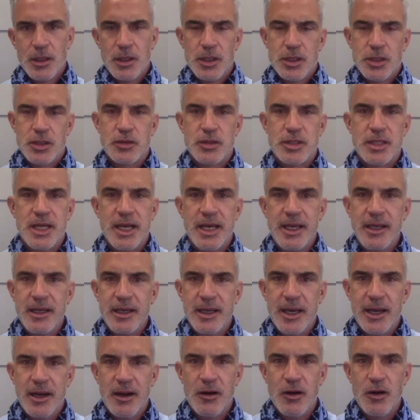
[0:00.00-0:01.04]
So tonight
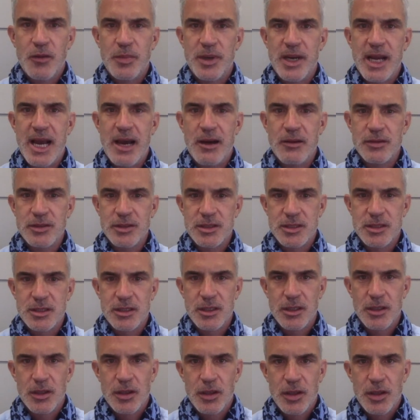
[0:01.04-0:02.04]
at our open house,